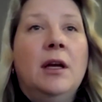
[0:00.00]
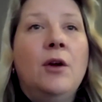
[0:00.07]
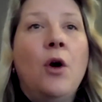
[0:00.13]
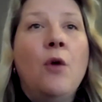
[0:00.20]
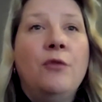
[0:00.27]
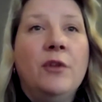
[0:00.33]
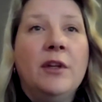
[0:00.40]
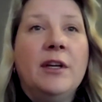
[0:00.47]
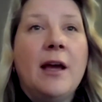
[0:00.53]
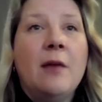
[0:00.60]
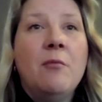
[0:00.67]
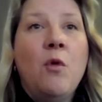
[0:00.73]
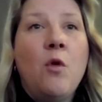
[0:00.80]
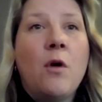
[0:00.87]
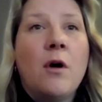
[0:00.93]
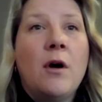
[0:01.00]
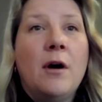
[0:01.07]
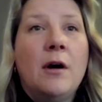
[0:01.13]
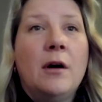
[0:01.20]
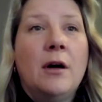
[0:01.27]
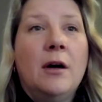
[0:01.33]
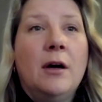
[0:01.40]
hopefully get
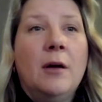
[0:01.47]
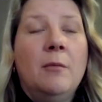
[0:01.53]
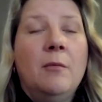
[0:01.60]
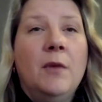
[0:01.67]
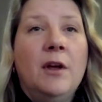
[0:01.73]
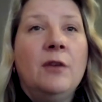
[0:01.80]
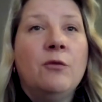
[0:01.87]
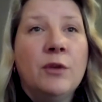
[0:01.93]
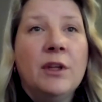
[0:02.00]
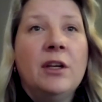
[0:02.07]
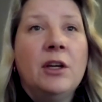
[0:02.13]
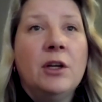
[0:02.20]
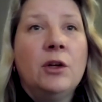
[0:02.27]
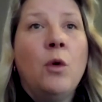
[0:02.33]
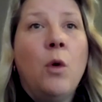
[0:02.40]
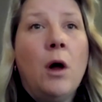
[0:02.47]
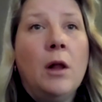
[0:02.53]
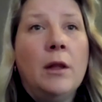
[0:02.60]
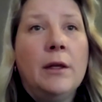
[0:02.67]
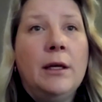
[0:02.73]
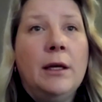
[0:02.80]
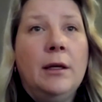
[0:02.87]
more and really good
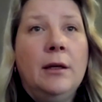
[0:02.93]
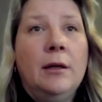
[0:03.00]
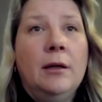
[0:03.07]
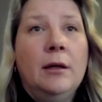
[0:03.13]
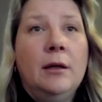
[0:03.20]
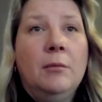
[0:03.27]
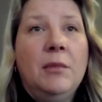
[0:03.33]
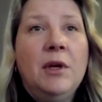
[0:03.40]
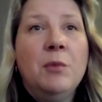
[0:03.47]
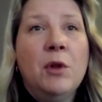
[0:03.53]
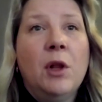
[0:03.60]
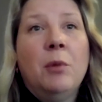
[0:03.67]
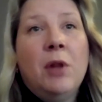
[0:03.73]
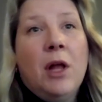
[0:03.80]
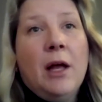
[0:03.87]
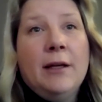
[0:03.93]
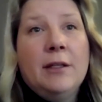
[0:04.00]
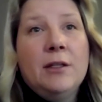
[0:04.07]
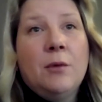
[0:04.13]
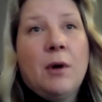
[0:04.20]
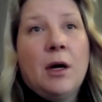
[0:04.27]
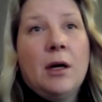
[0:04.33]
quality people applying
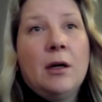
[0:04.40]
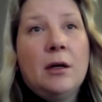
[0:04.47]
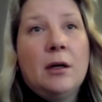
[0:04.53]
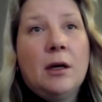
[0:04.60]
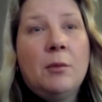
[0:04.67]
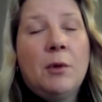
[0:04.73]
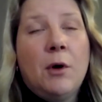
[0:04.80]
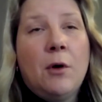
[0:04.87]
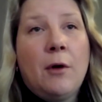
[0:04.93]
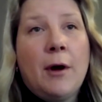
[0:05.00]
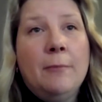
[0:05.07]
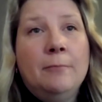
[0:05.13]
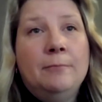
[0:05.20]
to our program.